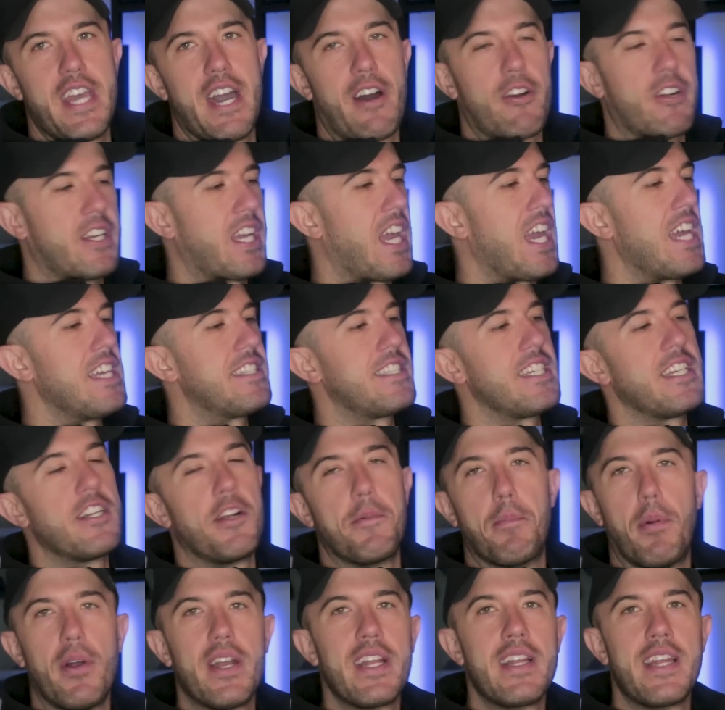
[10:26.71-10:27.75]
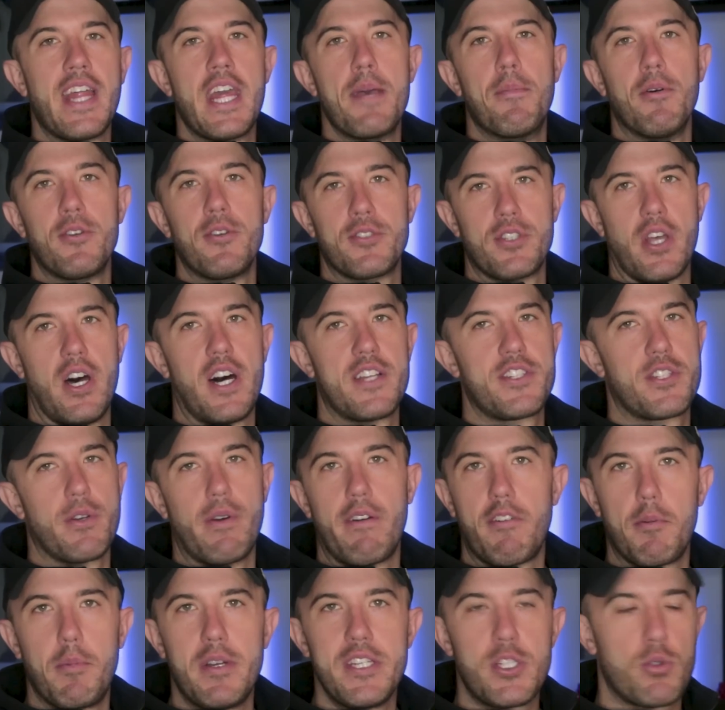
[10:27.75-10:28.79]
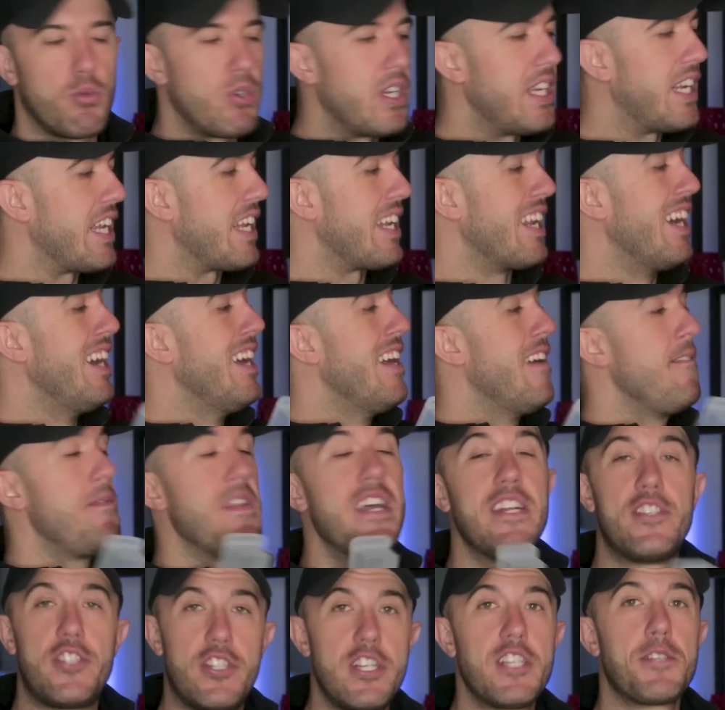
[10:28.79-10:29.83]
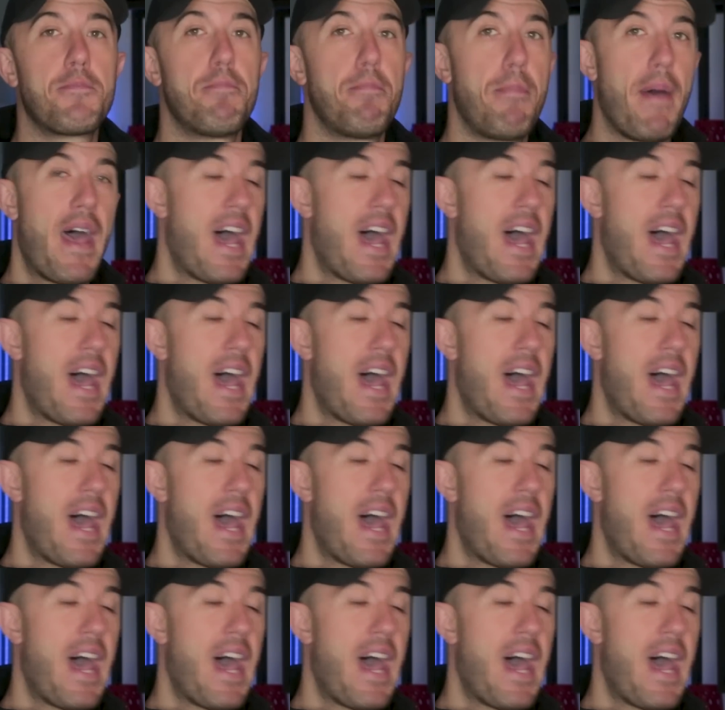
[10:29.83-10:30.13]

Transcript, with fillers: the outer casing. They're putting labels on so everybody's reading. It's just